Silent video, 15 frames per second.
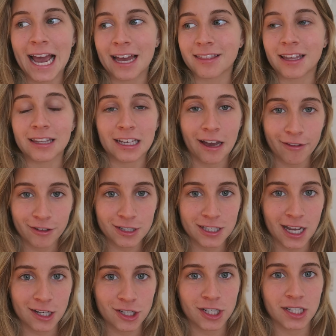And then the other
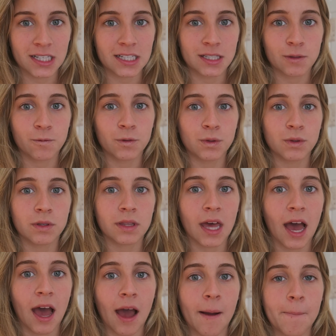section is food
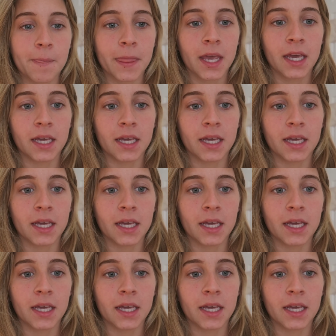that